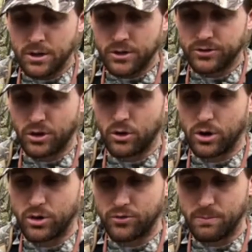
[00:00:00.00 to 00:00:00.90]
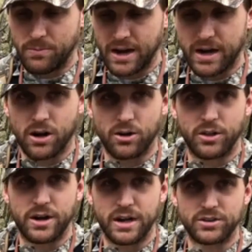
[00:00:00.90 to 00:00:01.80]
So from there,
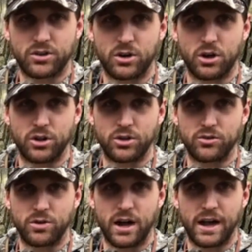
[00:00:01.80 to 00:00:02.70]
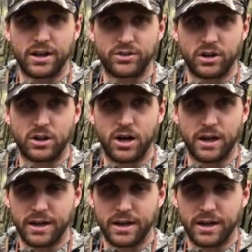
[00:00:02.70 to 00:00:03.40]
the next call that you've got is a cluck.